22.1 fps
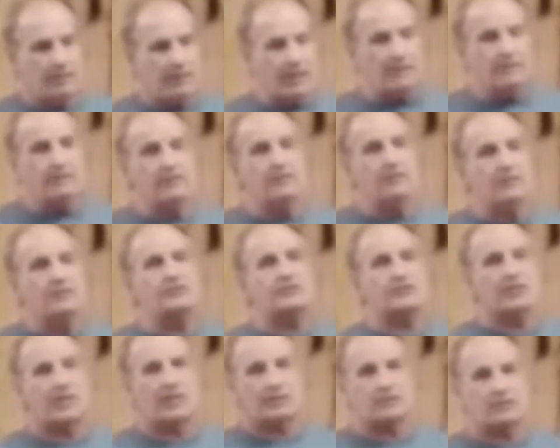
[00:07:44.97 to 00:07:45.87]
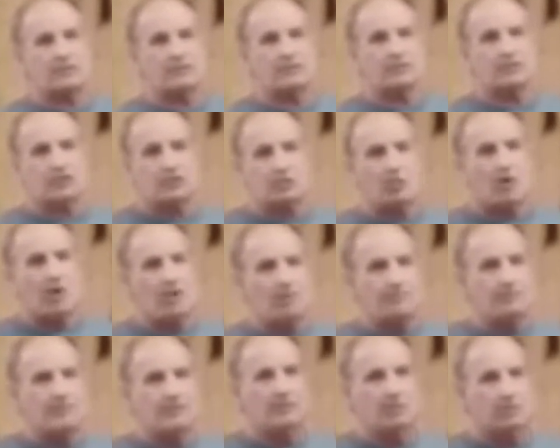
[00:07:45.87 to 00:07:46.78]
they need insects,
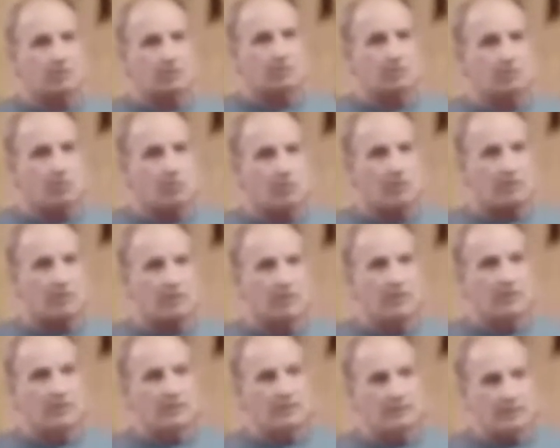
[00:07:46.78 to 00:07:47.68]
swamp, you know, good water.